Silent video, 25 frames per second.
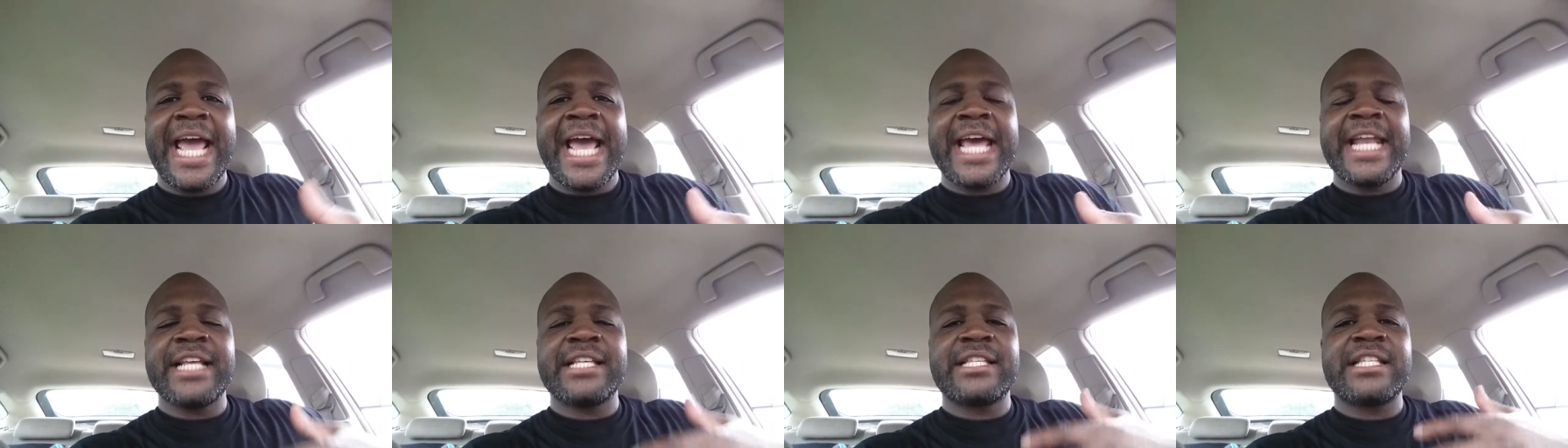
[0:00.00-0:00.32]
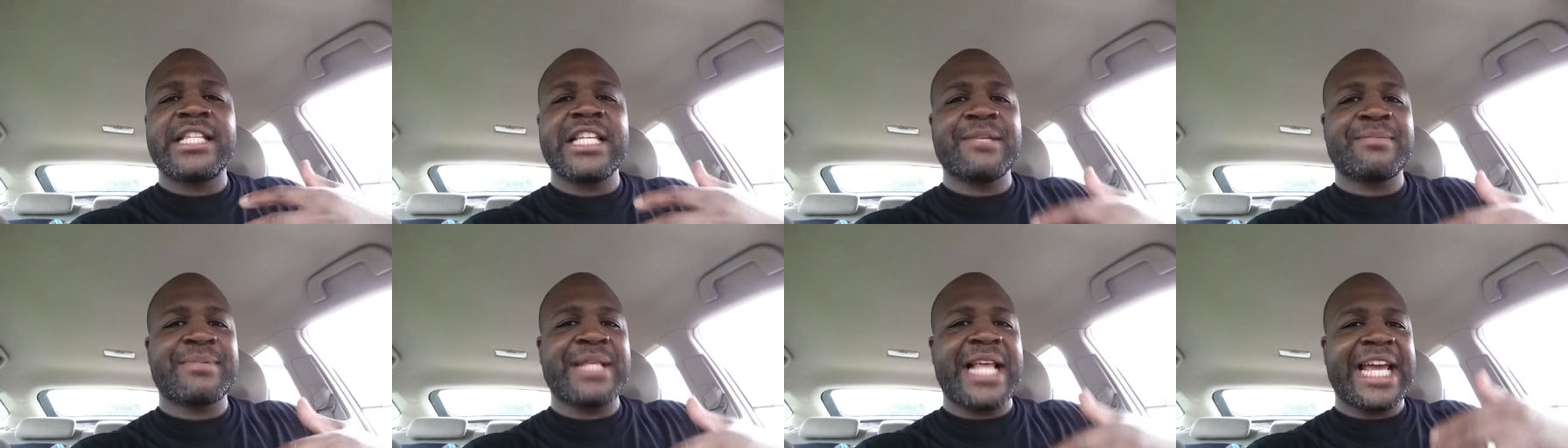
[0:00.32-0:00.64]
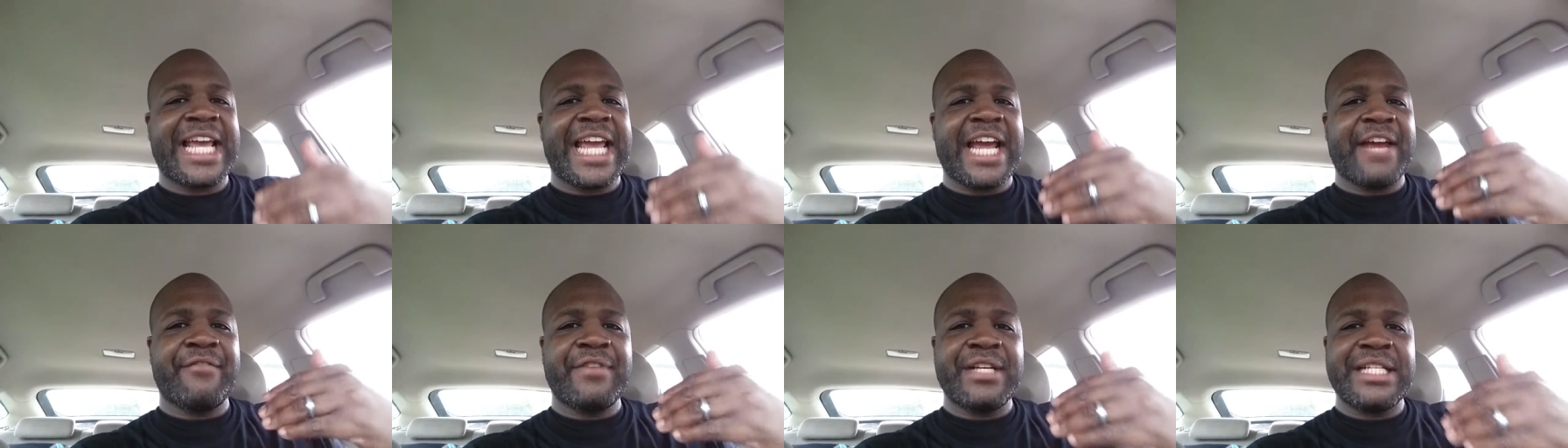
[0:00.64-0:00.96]
and it seems
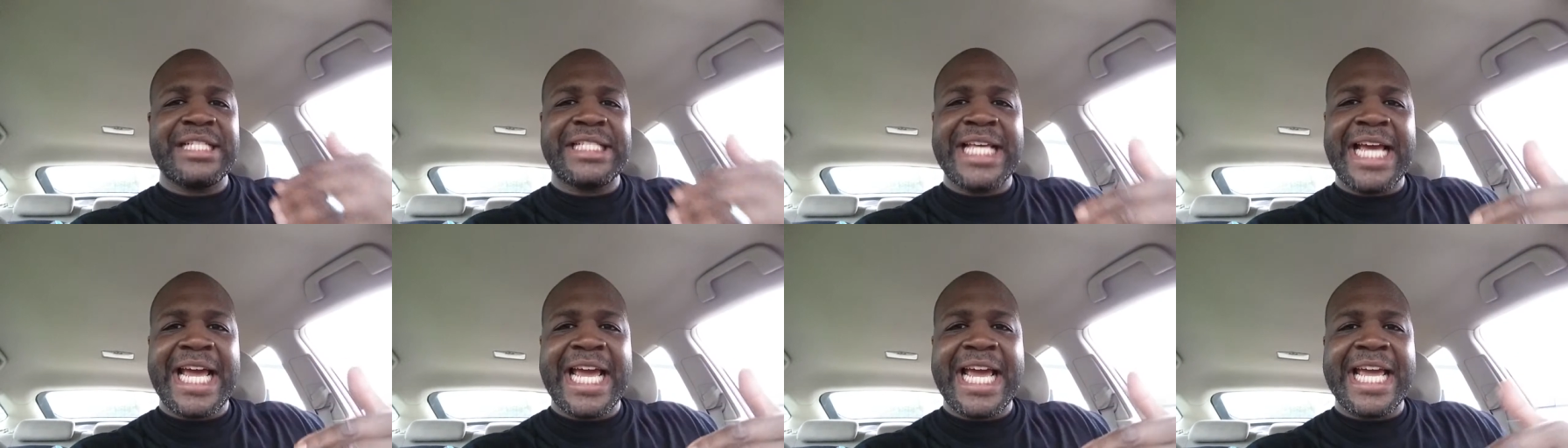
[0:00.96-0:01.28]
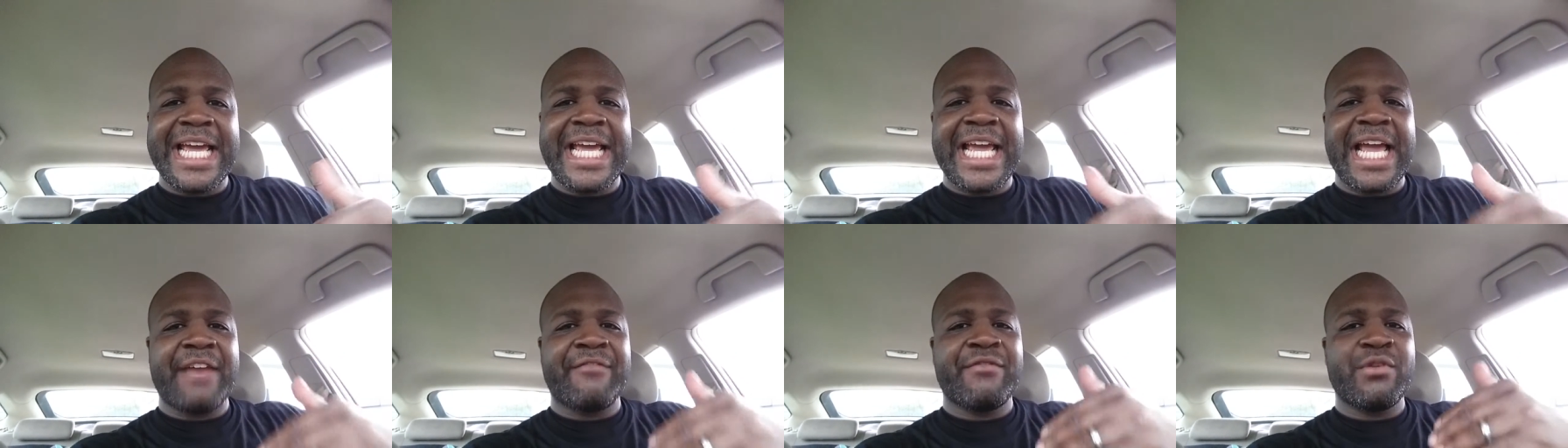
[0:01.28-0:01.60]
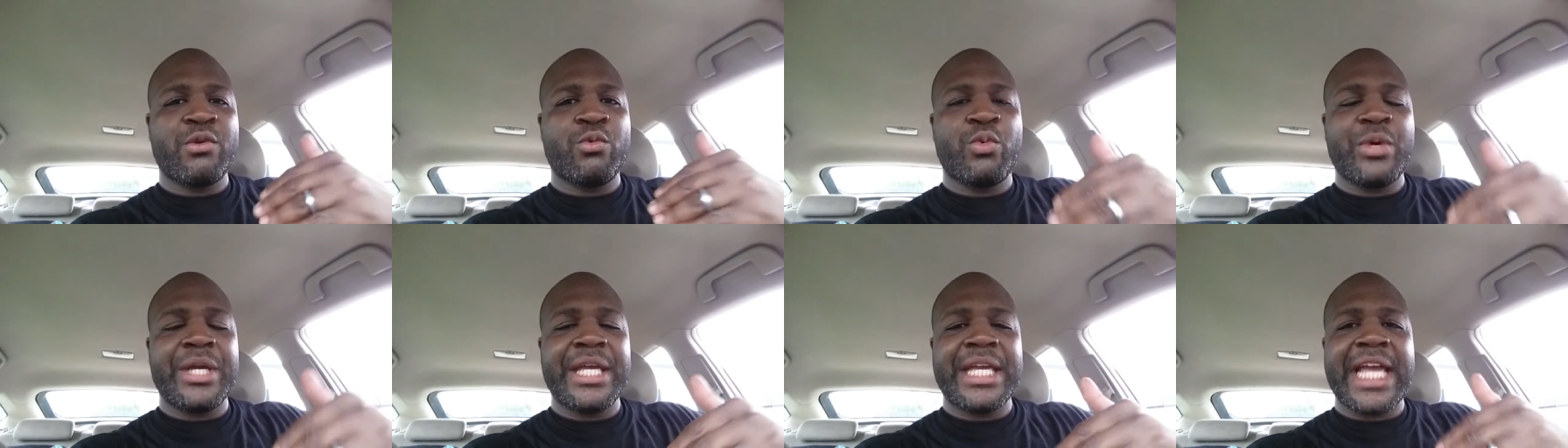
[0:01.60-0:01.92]
like every day,
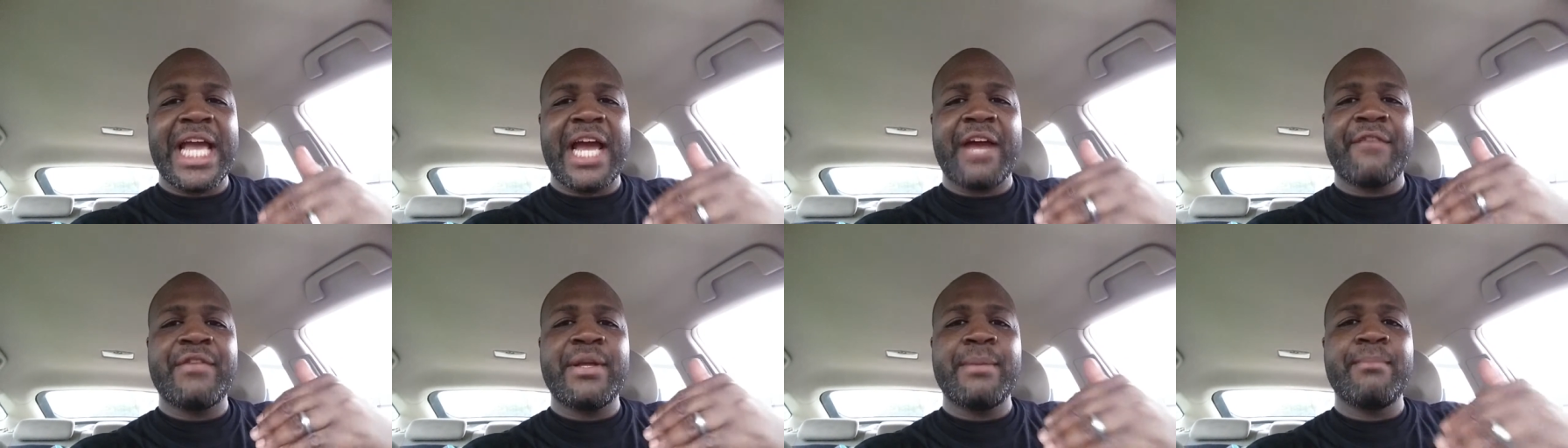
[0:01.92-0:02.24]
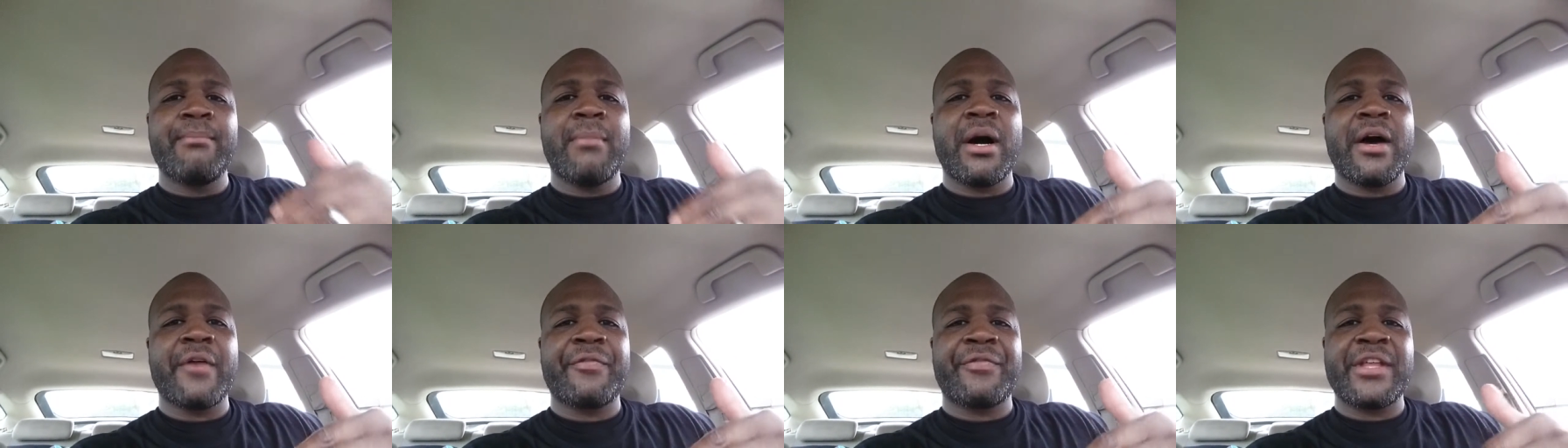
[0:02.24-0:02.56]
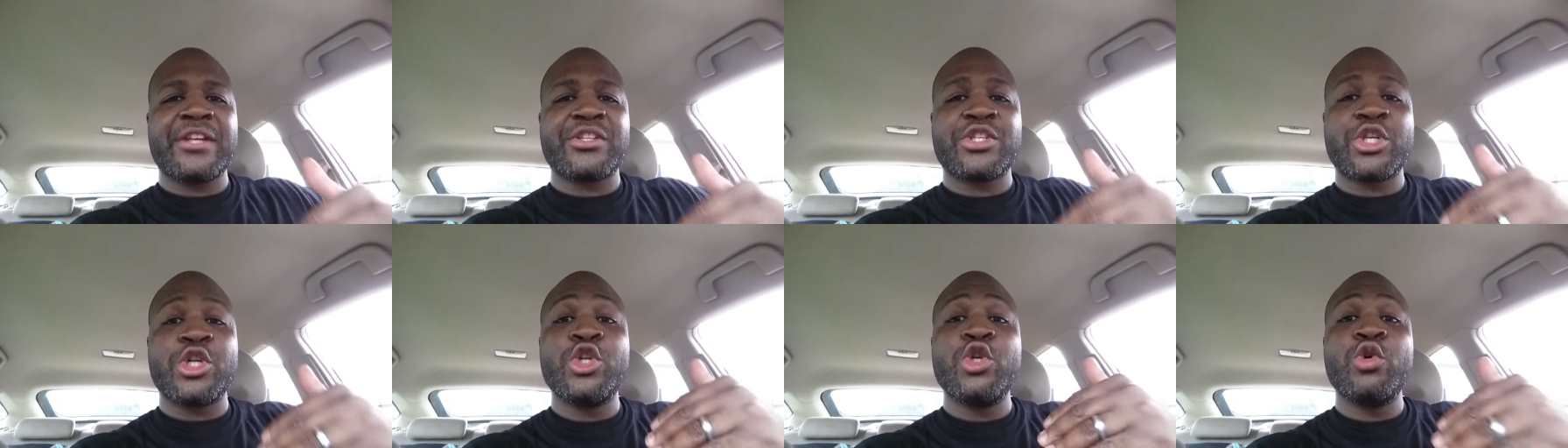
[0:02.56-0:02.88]
every week, every month
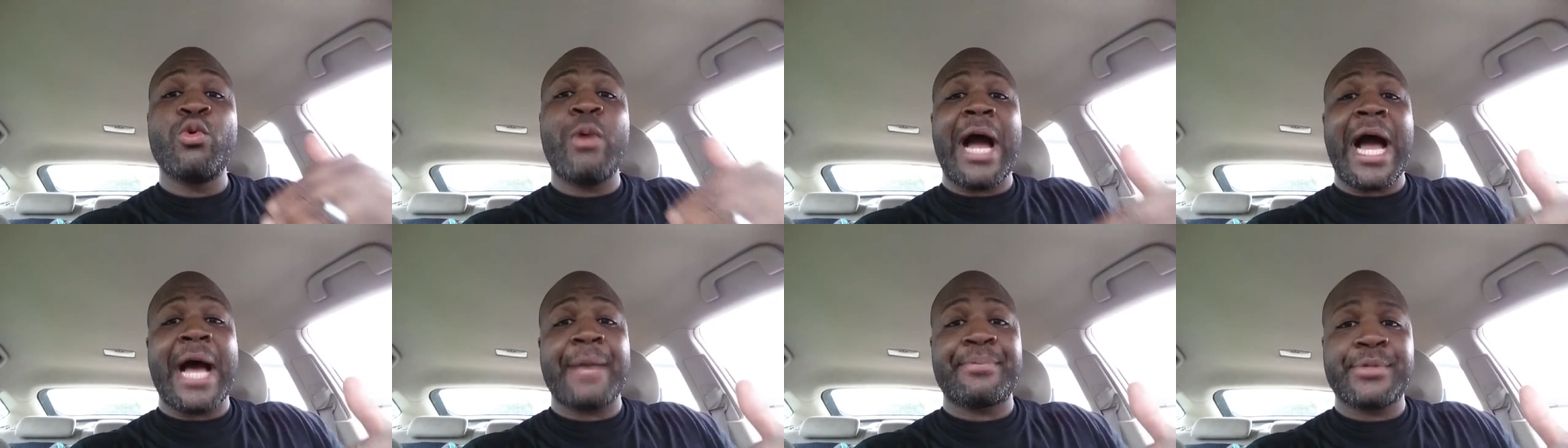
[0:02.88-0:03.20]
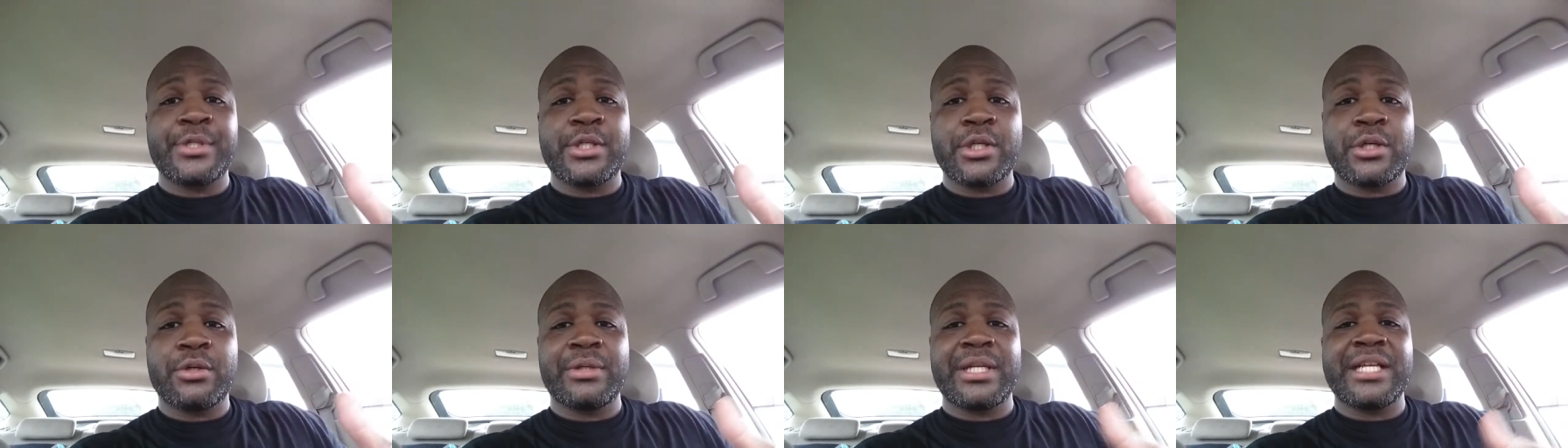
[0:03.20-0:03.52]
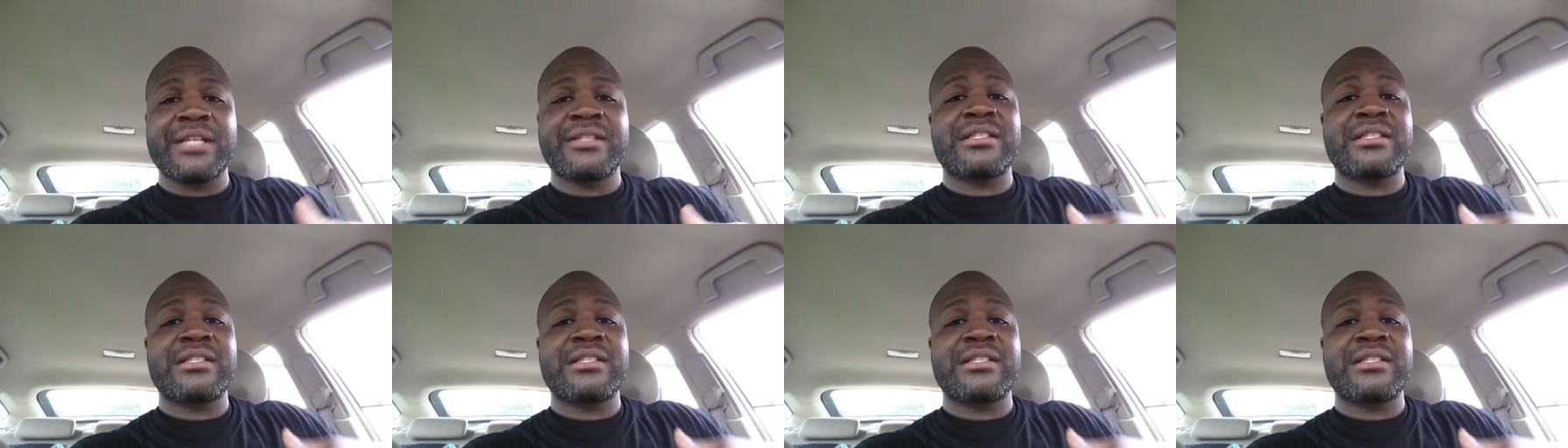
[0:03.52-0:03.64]
there's a new obstacle,